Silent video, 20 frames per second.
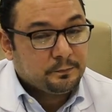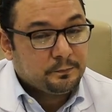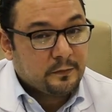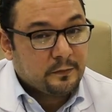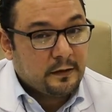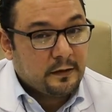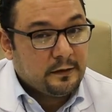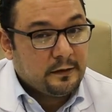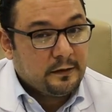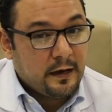
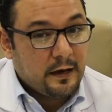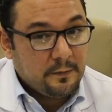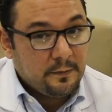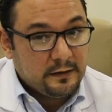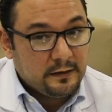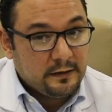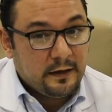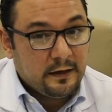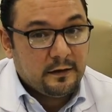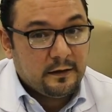
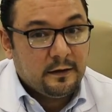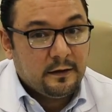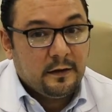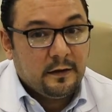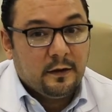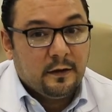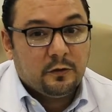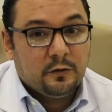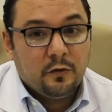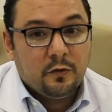diabetic,
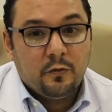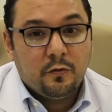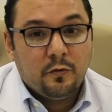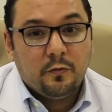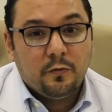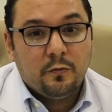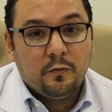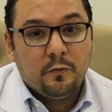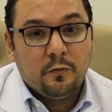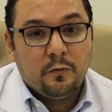
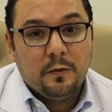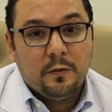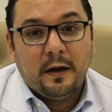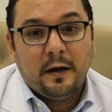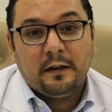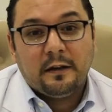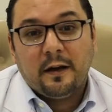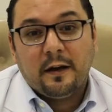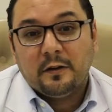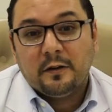so we
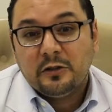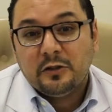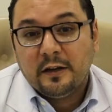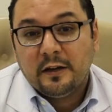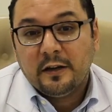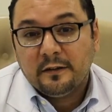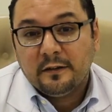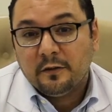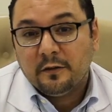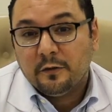might have a
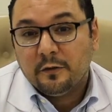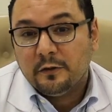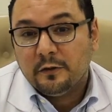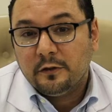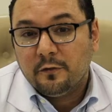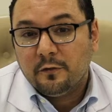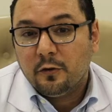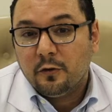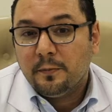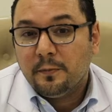chance of
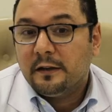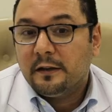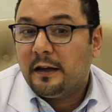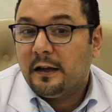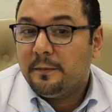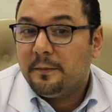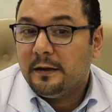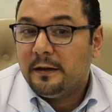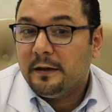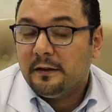developing
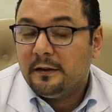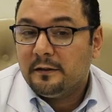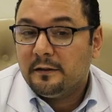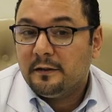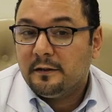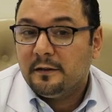diabetes.